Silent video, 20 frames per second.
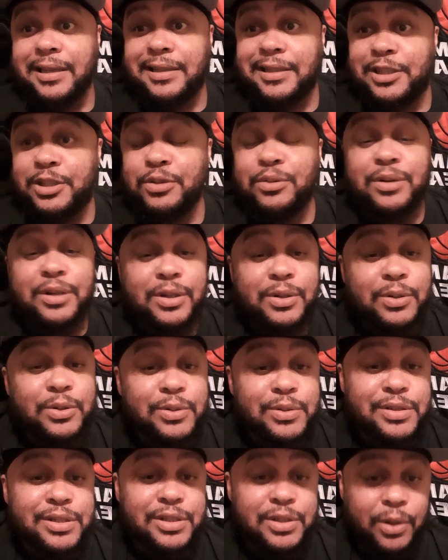you
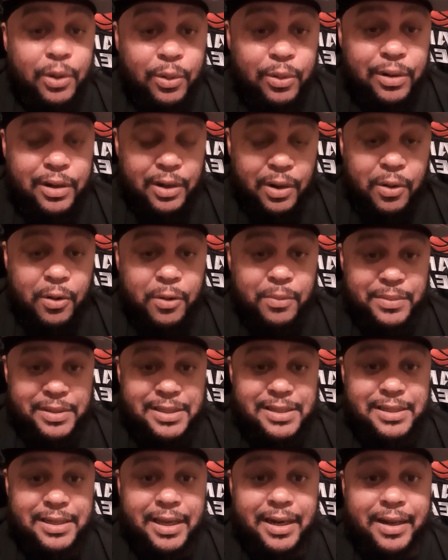lose to Oklahoma
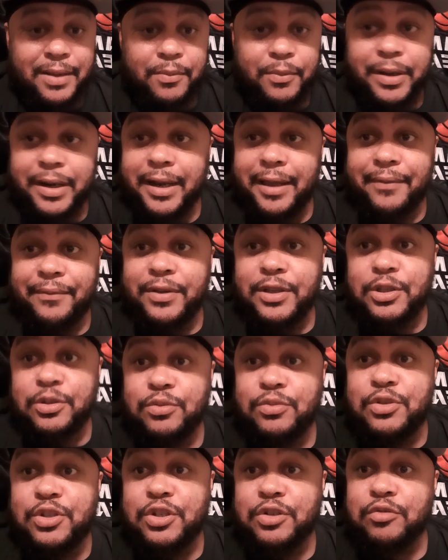City whenever
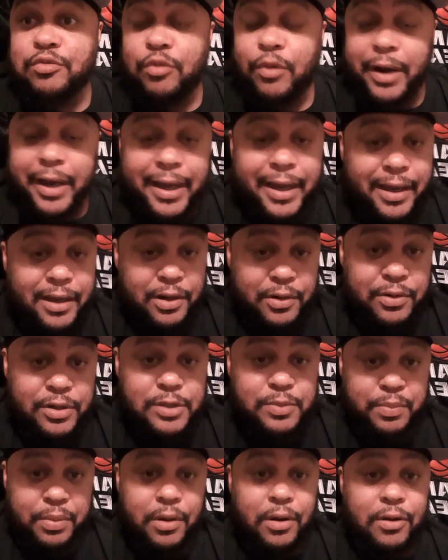you trade Chris
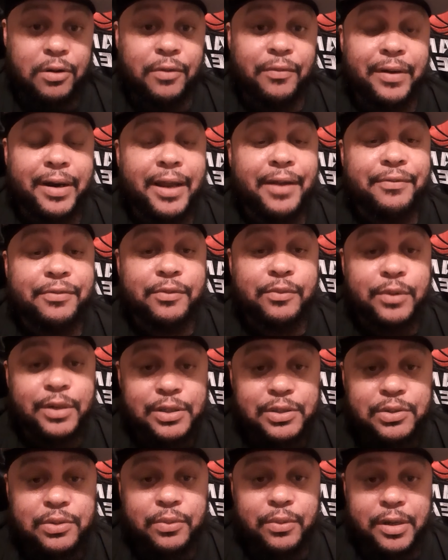Paul over there for
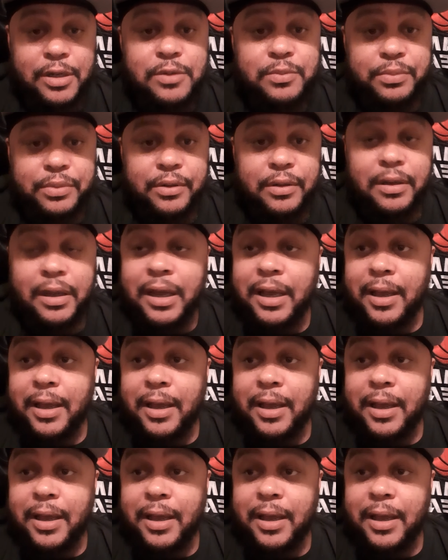Russell Westbrook.